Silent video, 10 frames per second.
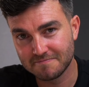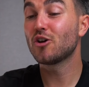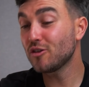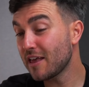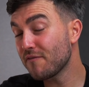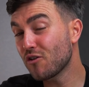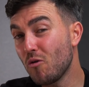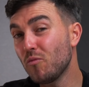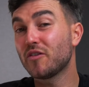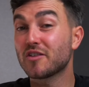Could they have
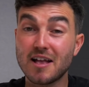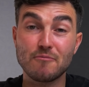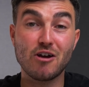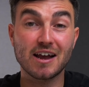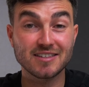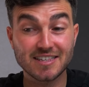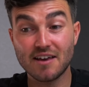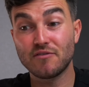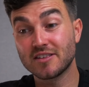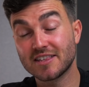gone with the Snapdragon
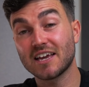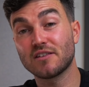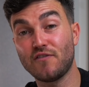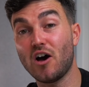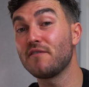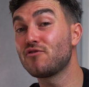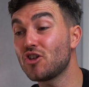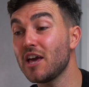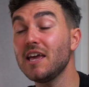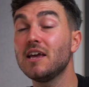
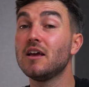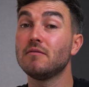765G